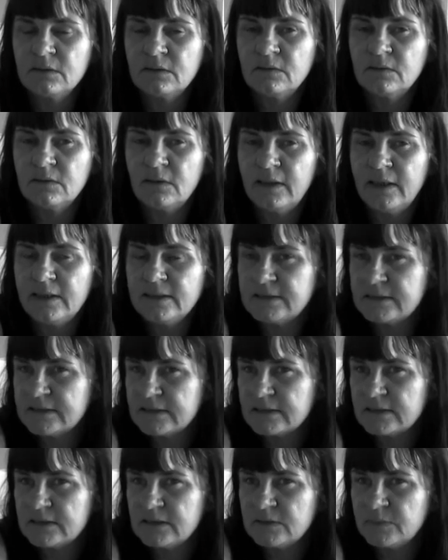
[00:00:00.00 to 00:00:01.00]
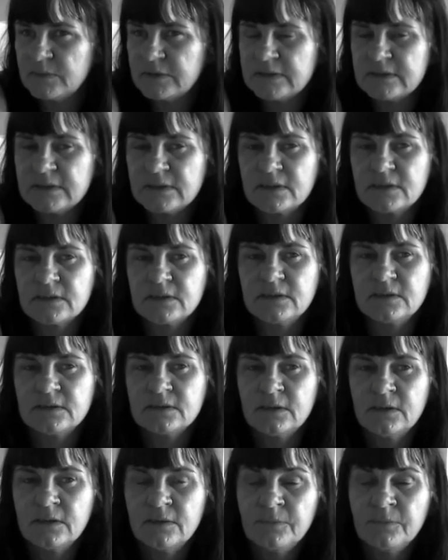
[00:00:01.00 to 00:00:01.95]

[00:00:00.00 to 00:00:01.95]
in the late 60s, mid-60s,